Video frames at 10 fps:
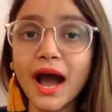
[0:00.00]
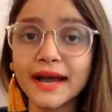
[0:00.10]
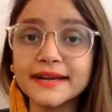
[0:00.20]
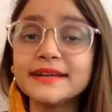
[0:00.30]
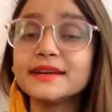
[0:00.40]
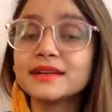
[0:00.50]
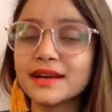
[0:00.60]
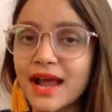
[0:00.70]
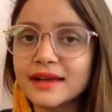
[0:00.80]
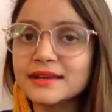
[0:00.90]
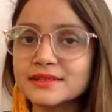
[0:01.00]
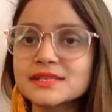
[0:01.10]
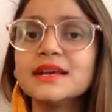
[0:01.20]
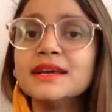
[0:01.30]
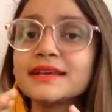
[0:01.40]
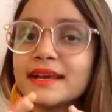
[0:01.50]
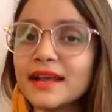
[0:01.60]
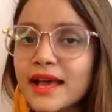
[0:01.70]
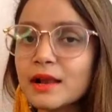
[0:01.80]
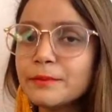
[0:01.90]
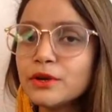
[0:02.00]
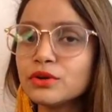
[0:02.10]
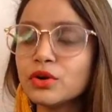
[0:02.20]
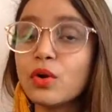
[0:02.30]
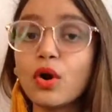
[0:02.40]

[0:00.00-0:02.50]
ideal clients can help you know,